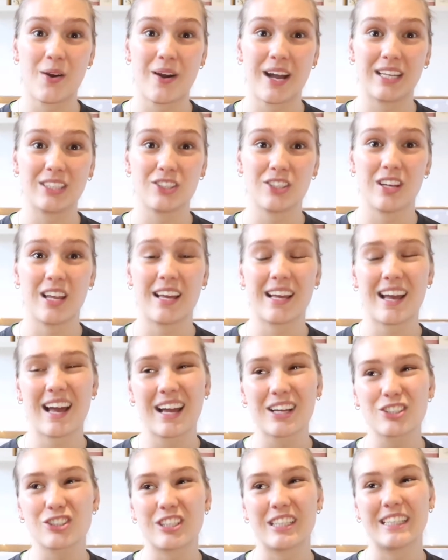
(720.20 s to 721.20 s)
and you're like
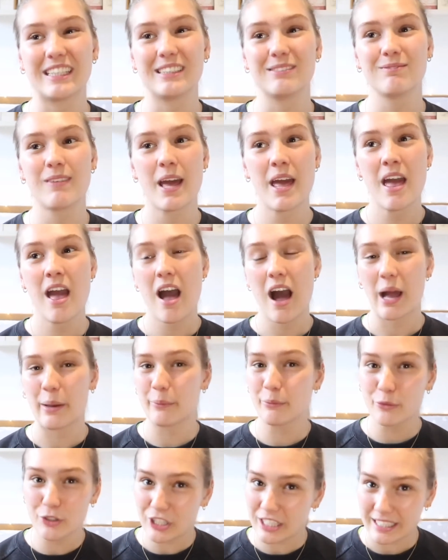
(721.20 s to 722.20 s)
actually I'm
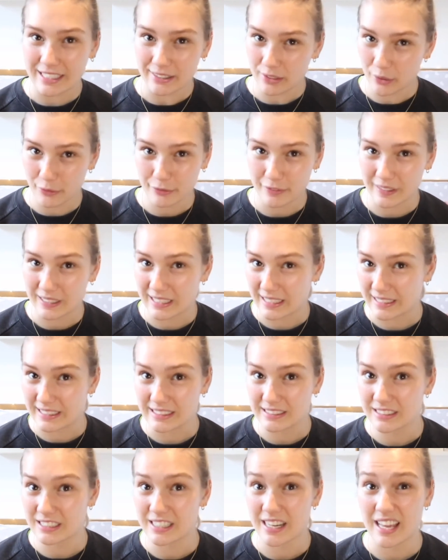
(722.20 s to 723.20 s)
really not feeling this
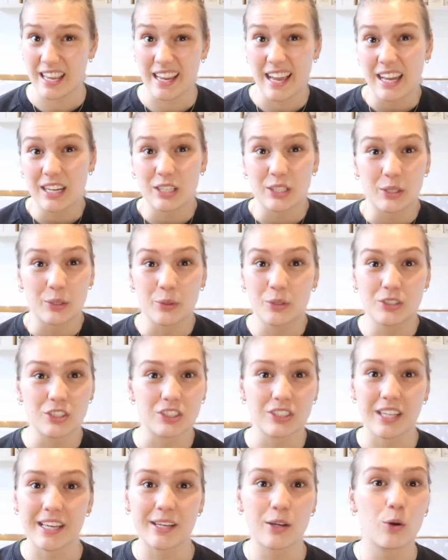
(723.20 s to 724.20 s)
today and you just
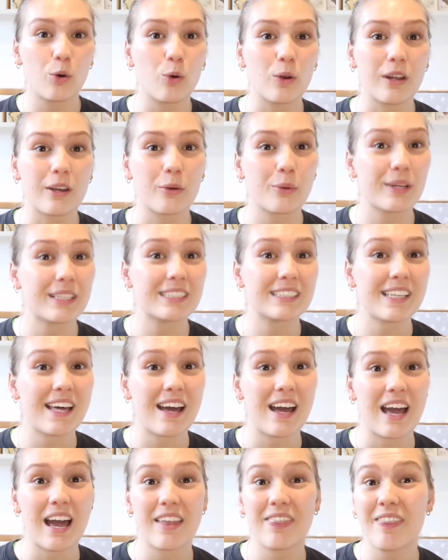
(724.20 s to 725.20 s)
like call it quits there
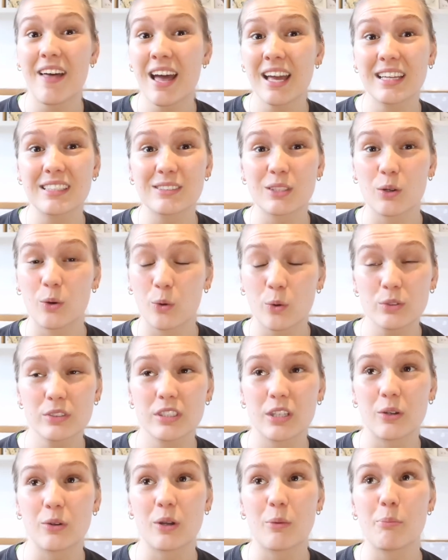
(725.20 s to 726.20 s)
and that is
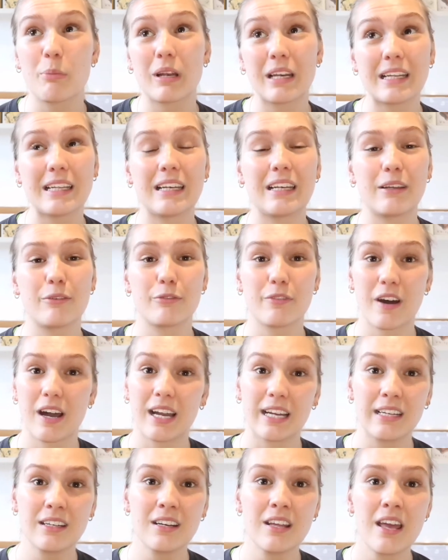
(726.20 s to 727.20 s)
also completely
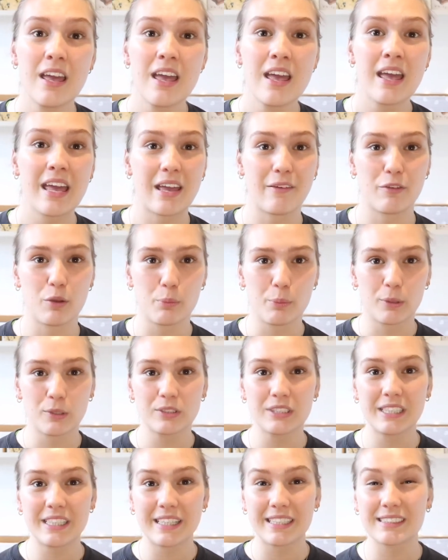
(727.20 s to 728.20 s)
fine. If your
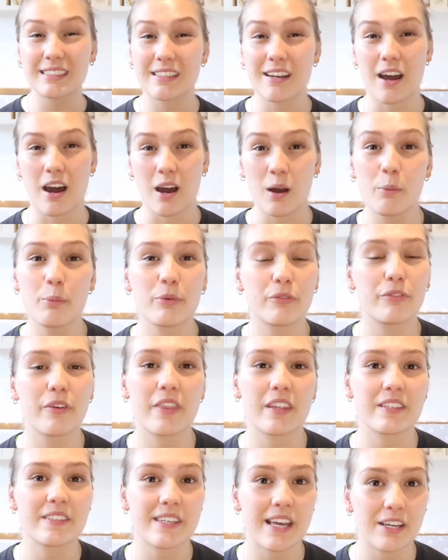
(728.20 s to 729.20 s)
body isn't up for the
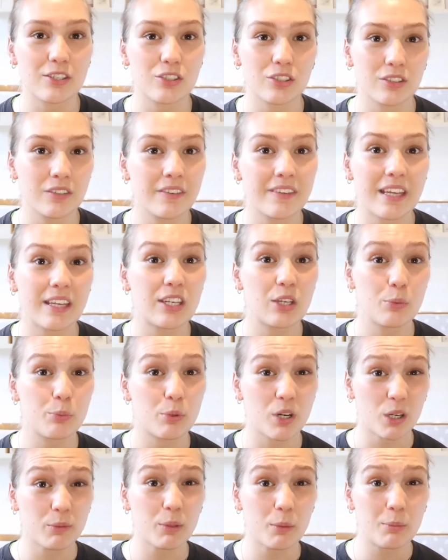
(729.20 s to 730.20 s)
session then you
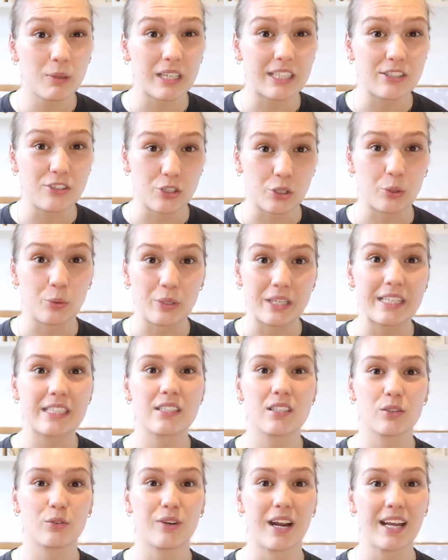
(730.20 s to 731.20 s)
probably do need
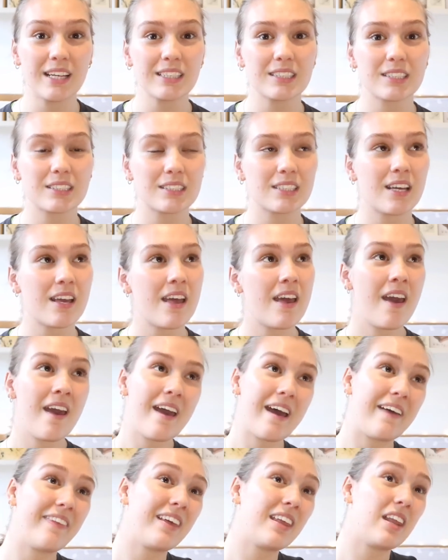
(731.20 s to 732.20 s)
to rest
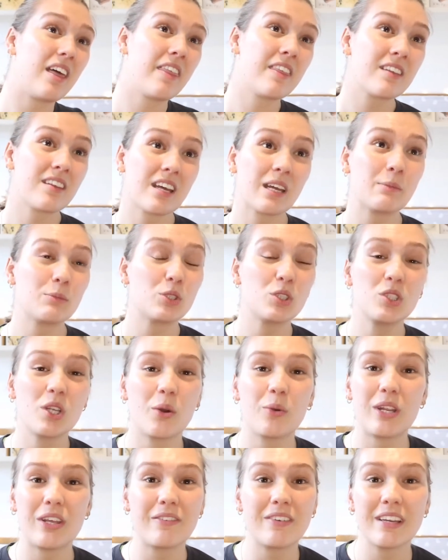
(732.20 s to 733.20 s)
and then other times you don't
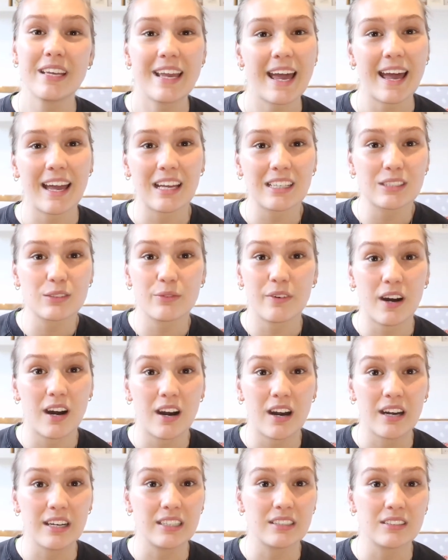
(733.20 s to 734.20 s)
even get as
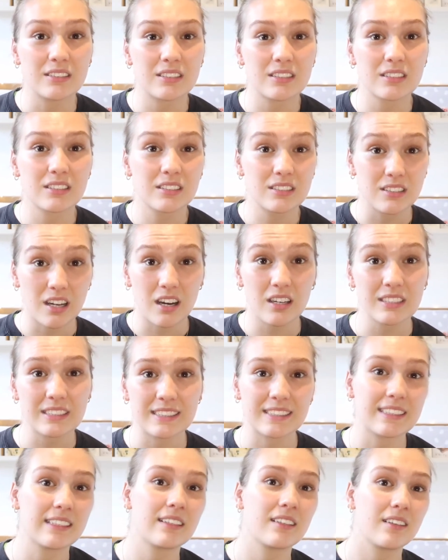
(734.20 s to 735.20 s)
far as
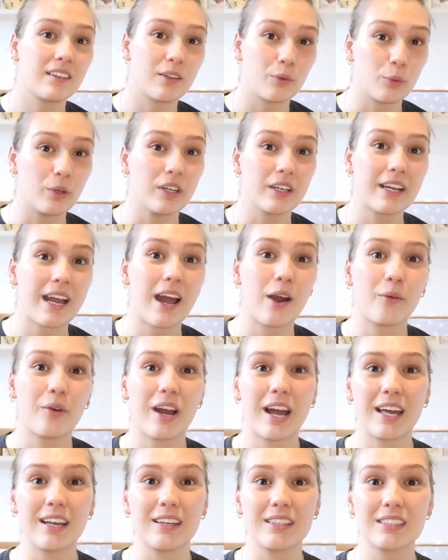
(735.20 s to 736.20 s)
starting the workout
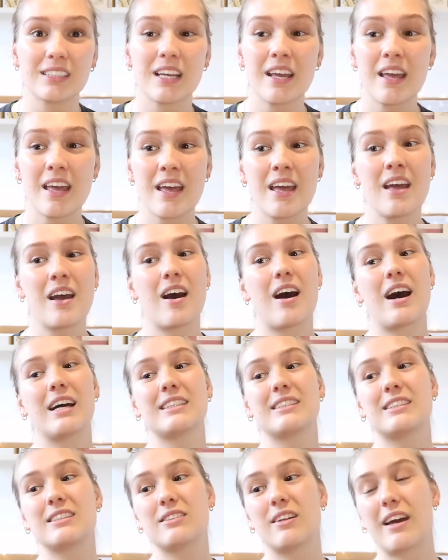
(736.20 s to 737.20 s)
and as
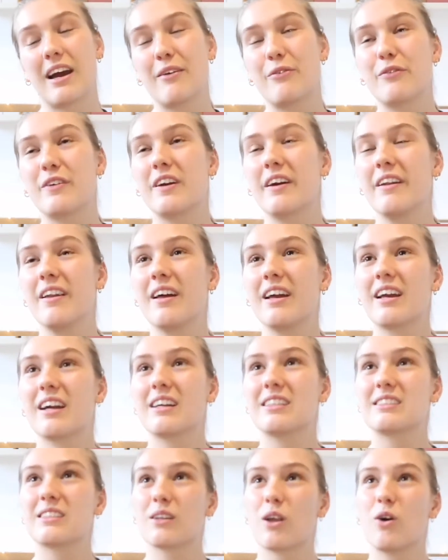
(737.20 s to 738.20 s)
I feel like
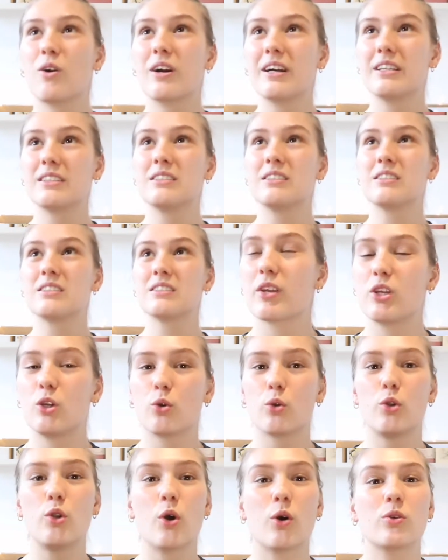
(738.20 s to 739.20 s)
as long as you're
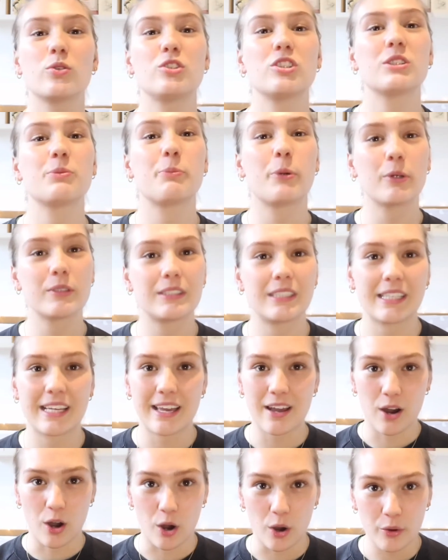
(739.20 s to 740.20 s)
not just putting it
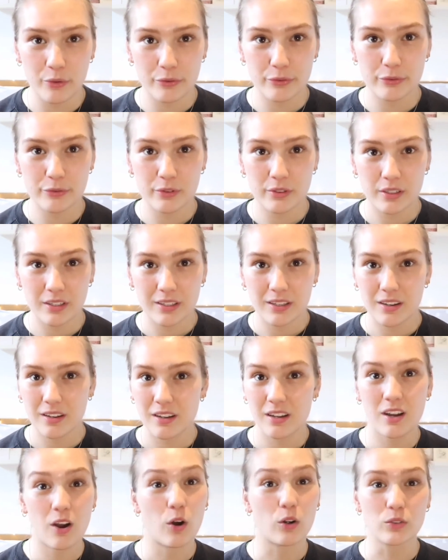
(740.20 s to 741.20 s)
off
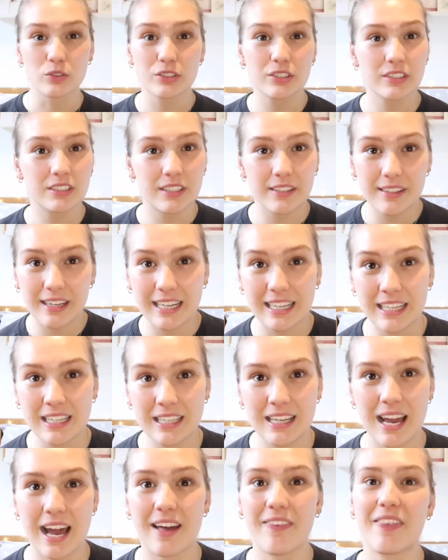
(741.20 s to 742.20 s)
constantly
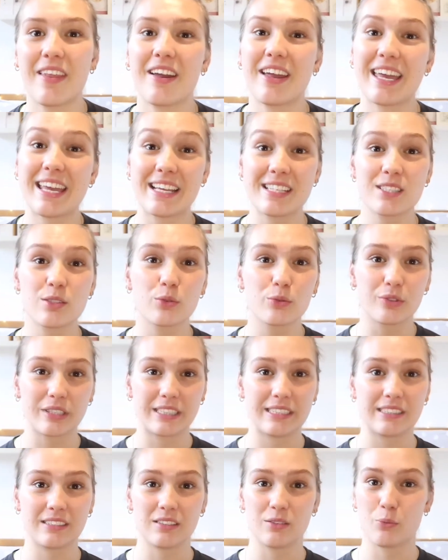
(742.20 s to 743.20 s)
and there is a
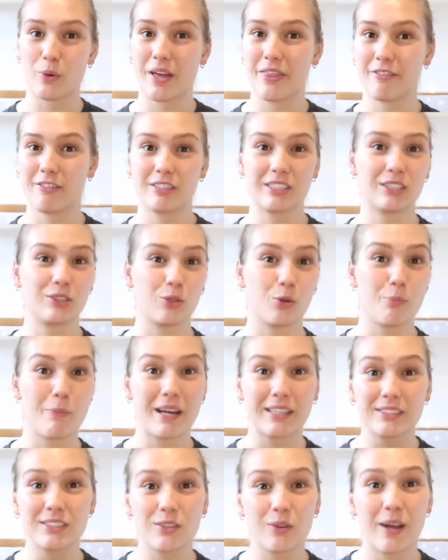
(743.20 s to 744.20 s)
reason whether it's your
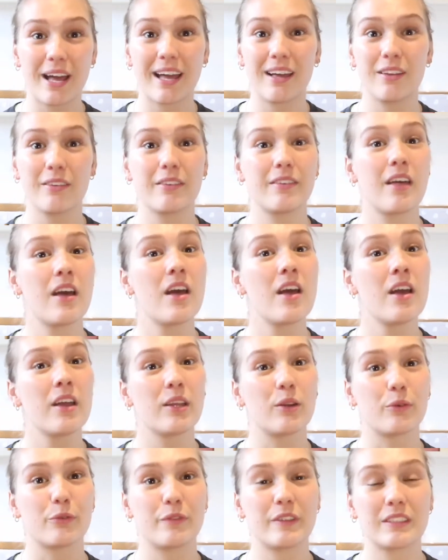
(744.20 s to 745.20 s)
mental health,
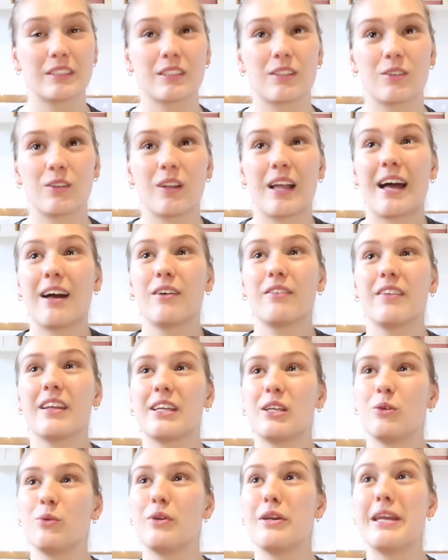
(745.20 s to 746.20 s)
your physical health, like
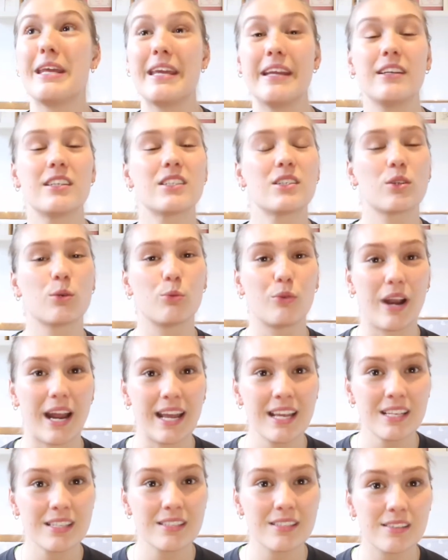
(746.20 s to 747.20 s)
you need to
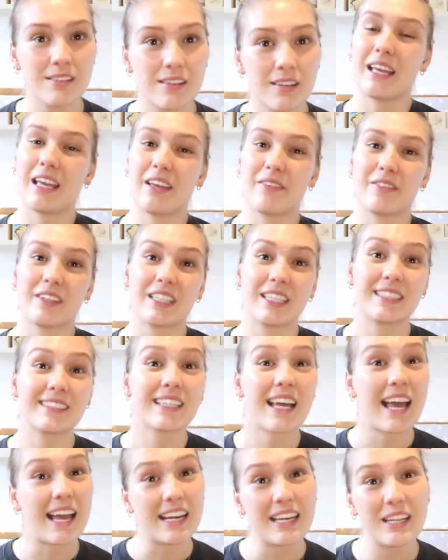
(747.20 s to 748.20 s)
rest. If it is
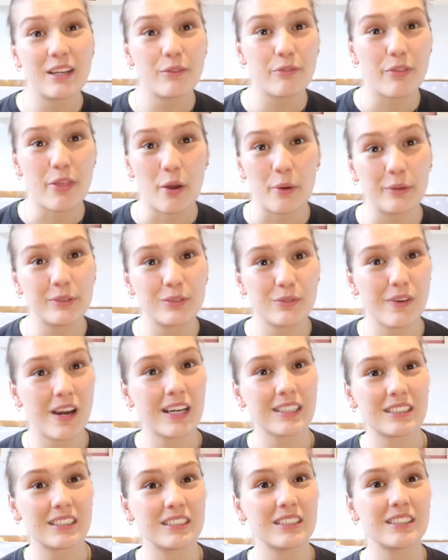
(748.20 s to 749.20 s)
any of those
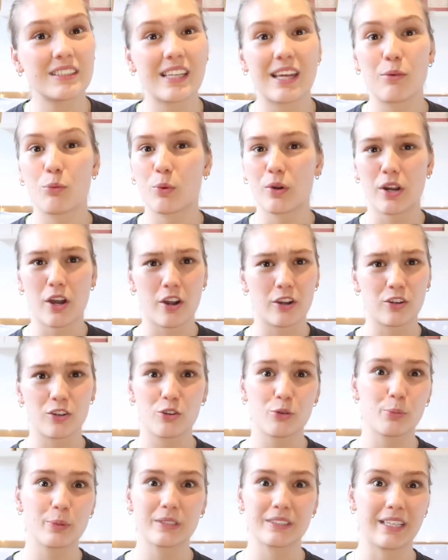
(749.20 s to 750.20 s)
factors then
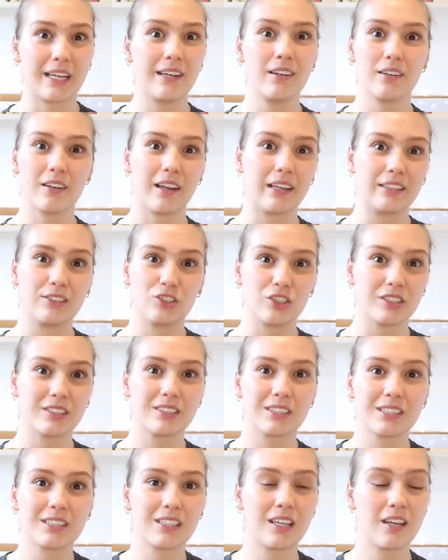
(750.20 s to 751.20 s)
100% like just